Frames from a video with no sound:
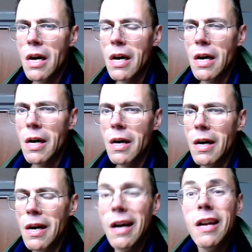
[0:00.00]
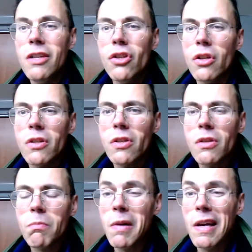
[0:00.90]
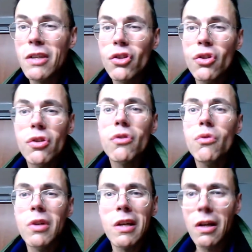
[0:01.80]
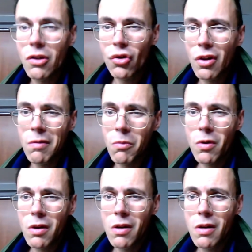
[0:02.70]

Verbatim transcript: uh, allegiance pledge to the country anymore.